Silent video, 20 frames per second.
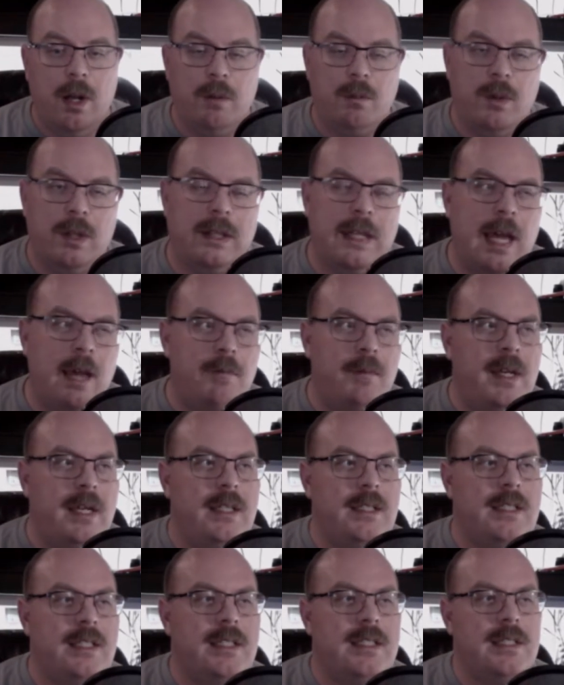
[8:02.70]
What that
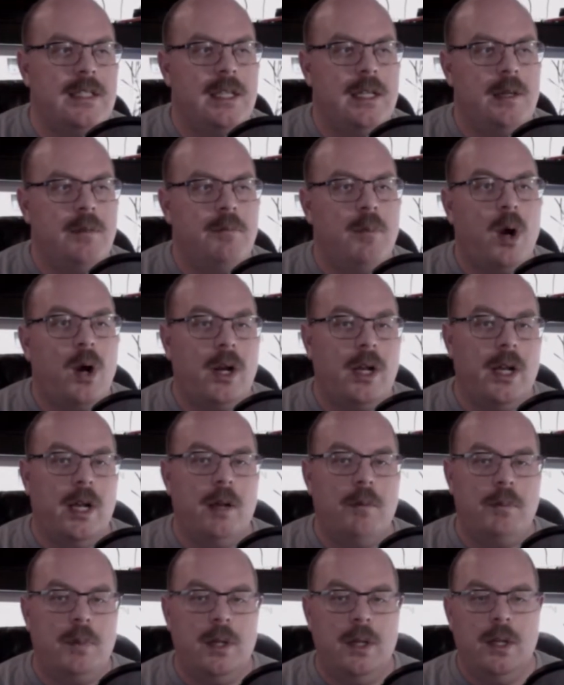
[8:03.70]
means is the markup.
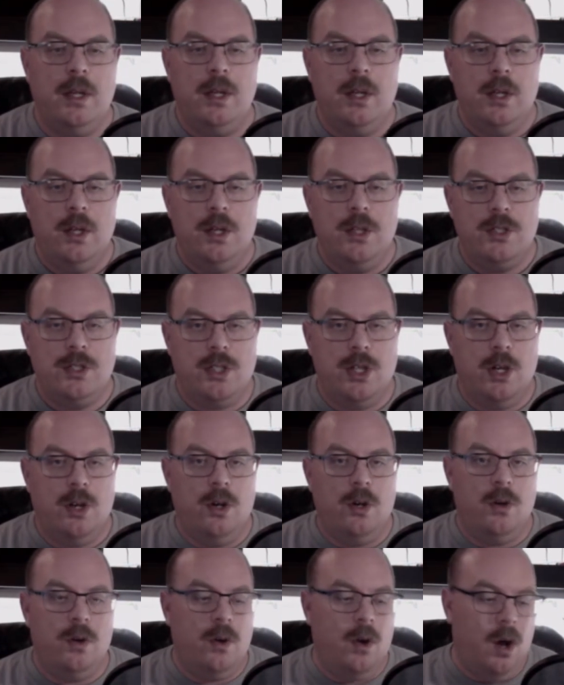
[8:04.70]

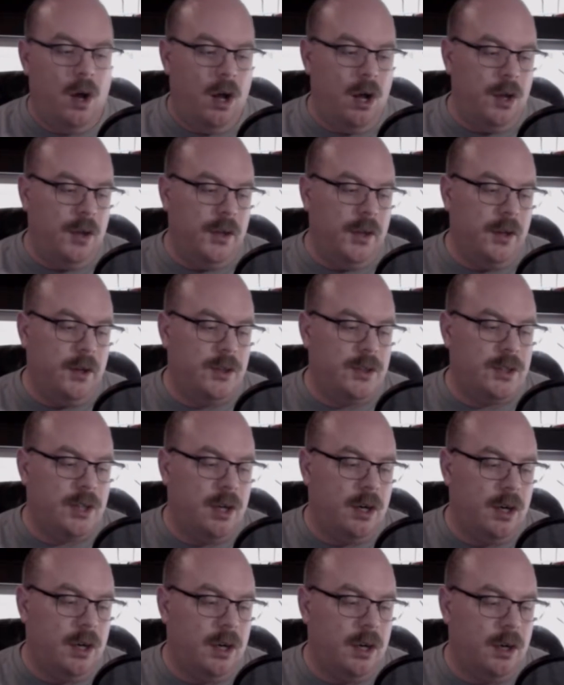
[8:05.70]
So all those
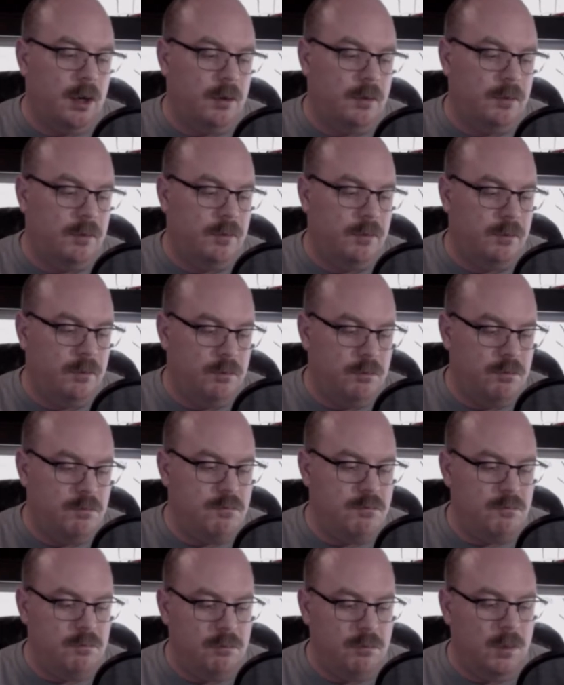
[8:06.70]
are
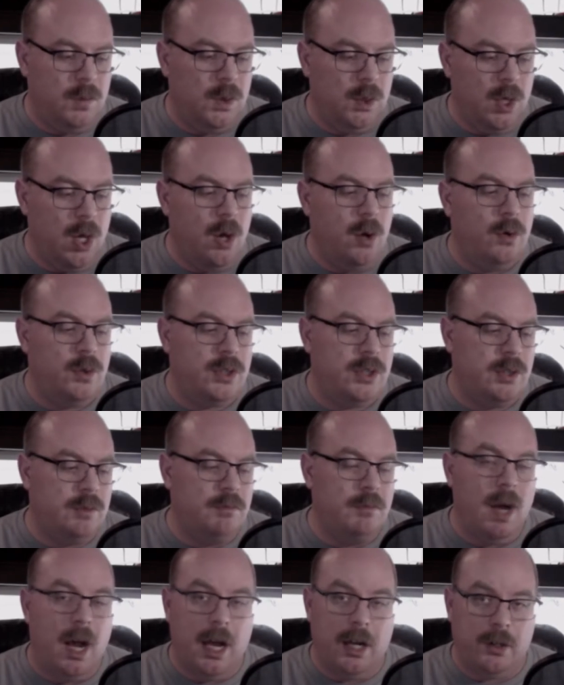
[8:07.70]
low to
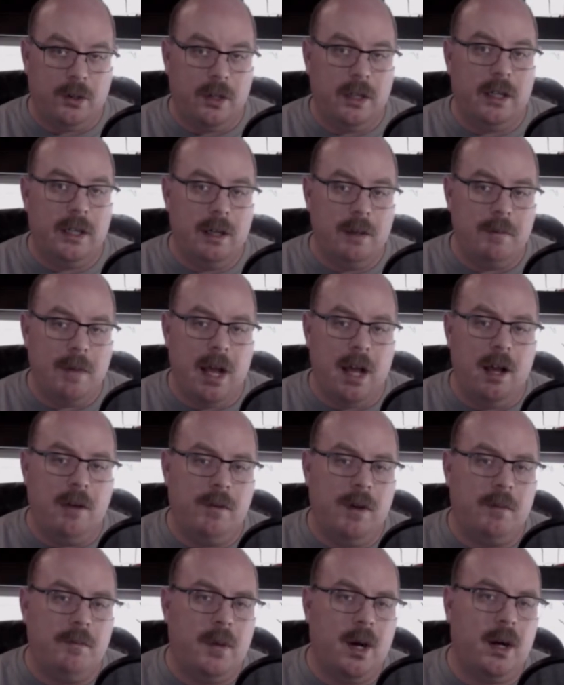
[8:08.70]
moderate amount
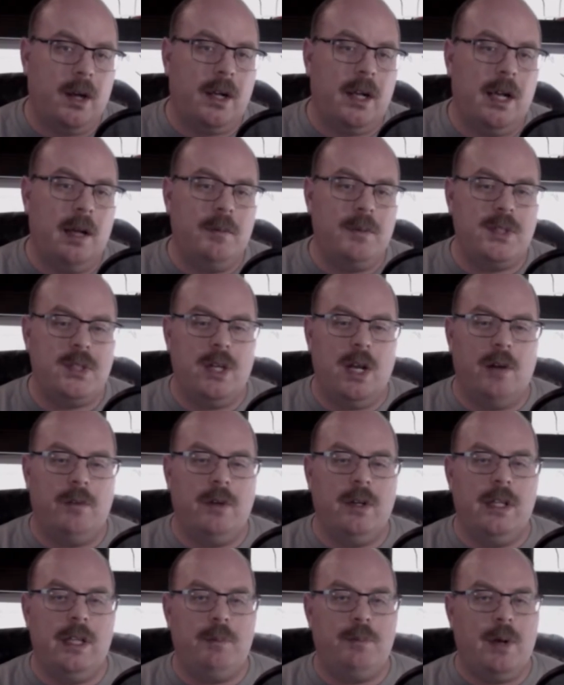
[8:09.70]
of markup, so I
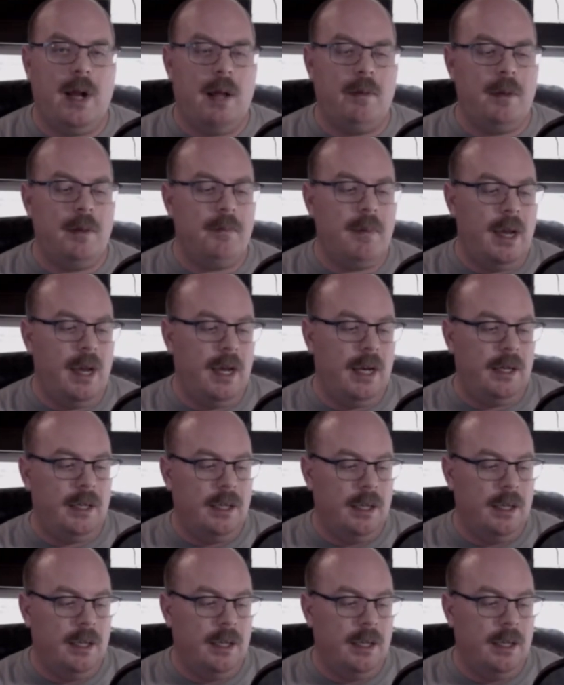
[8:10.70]
really probably made